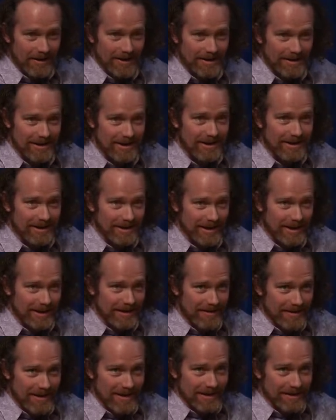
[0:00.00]
Arctic
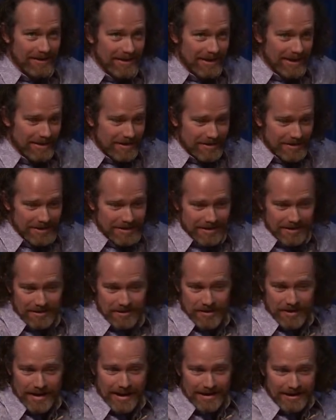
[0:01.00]
thing,
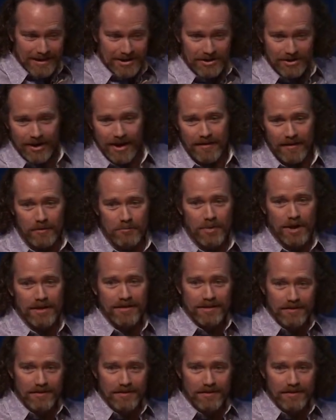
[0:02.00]
they get the shot in the butt,